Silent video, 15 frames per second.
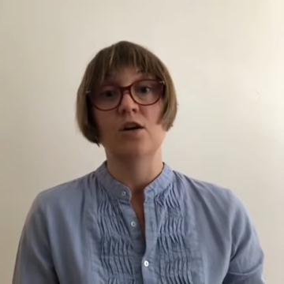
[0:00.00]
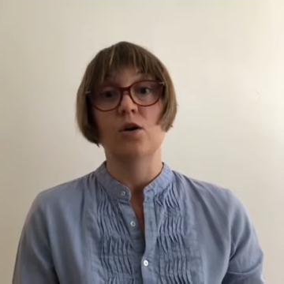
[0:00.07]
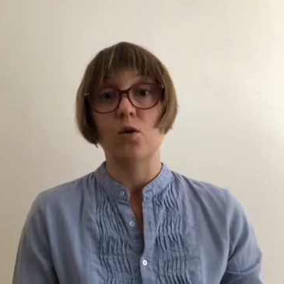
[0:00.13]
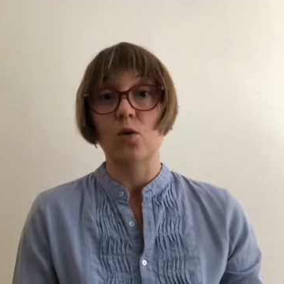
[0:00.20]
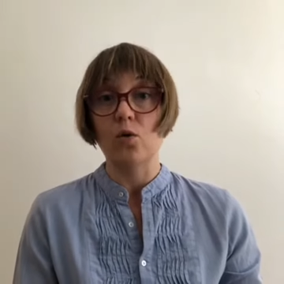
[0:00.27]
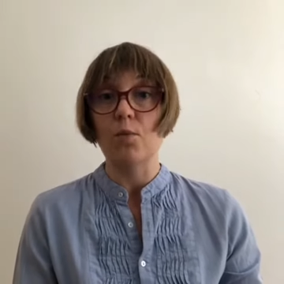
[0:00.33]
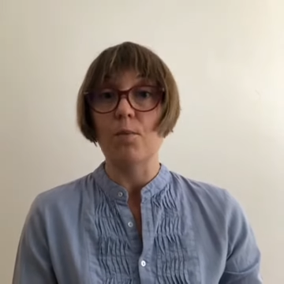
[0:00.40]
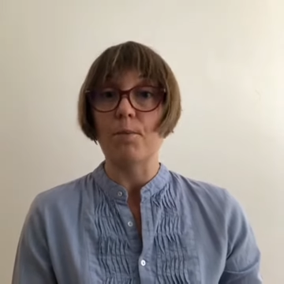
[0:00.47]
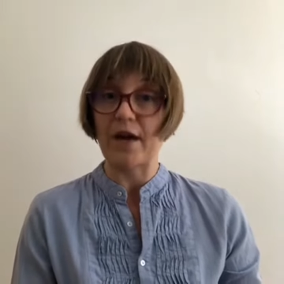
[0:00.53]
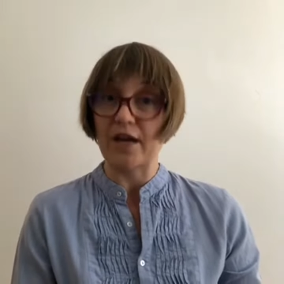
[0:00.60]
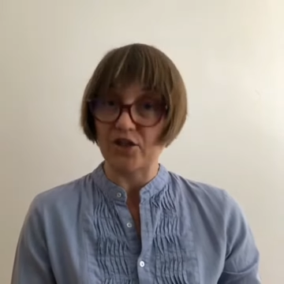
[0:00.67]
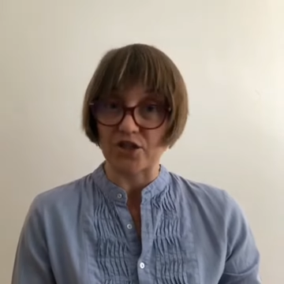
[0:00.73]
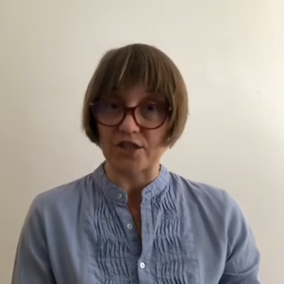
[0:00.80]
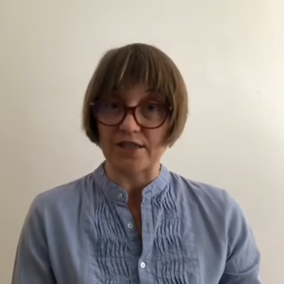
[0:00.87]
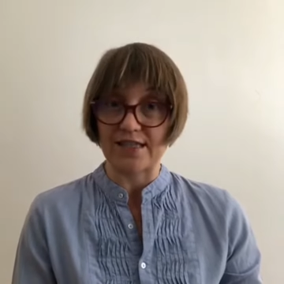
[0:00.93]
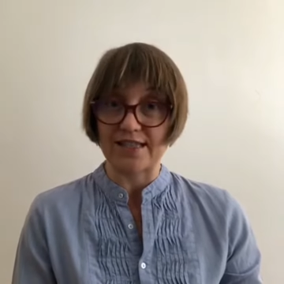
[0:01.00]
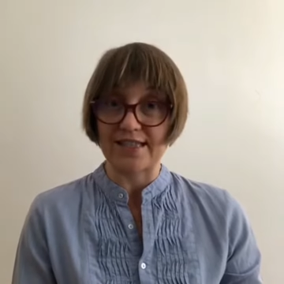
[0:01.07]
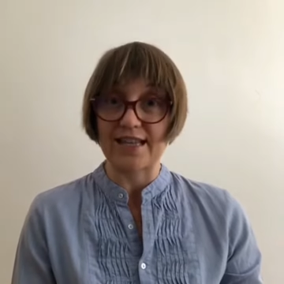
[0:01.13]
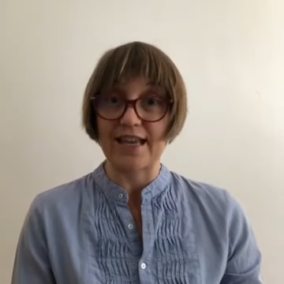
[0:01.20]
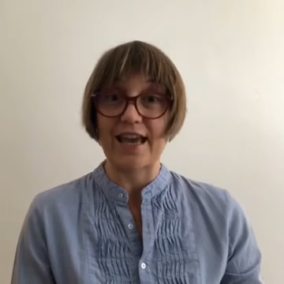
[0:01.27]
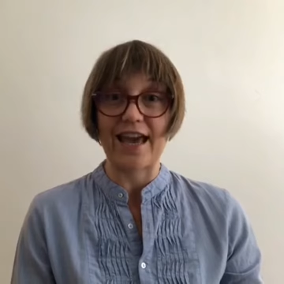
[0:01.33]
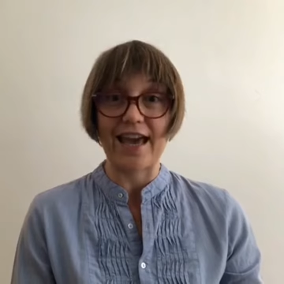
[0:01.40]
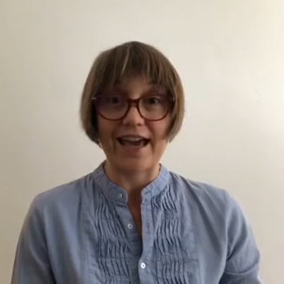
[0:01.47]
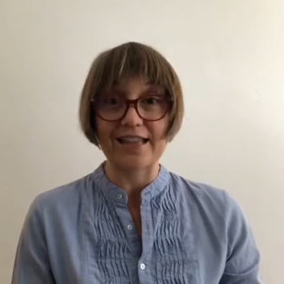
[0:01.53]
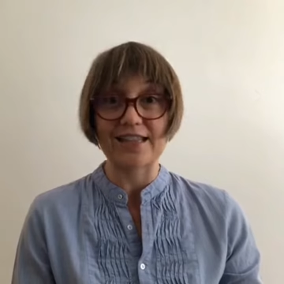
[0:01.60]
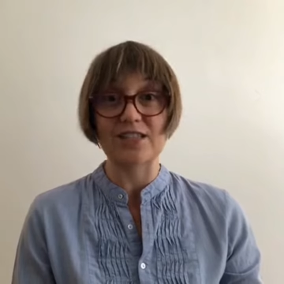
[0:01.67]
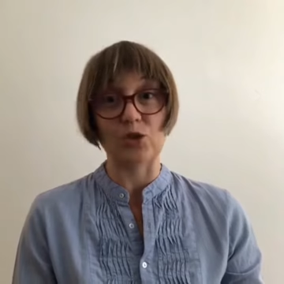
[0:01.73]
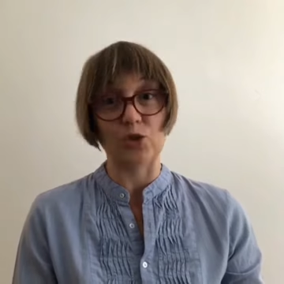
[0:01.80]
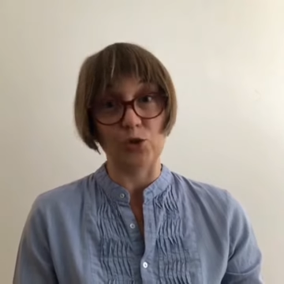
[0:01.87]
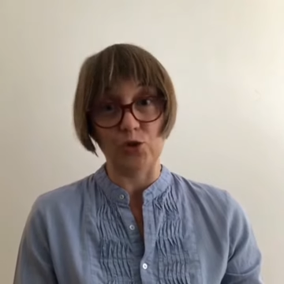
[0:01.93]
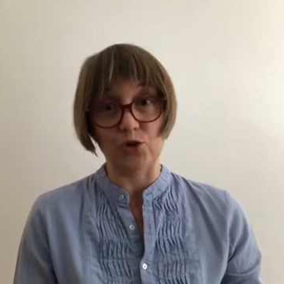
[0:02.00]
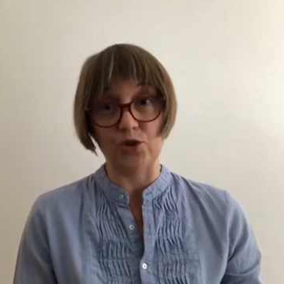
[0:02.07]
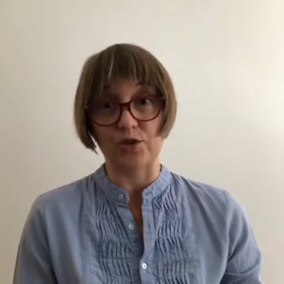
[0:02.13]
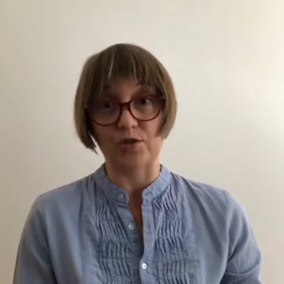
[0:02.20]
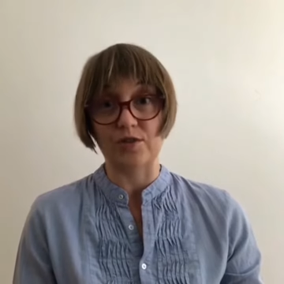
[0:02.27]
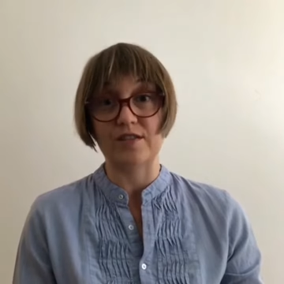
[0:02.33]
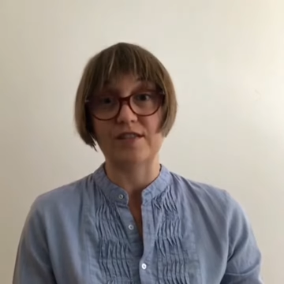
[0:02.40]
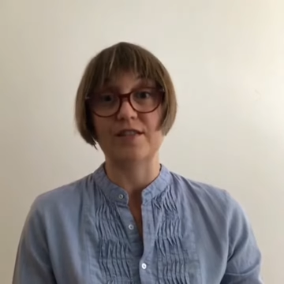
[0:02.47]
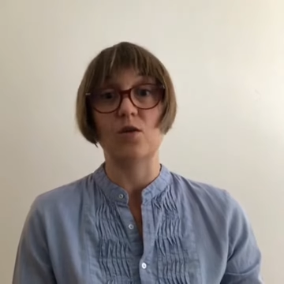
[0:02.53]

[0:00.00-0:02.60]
all measures and solutions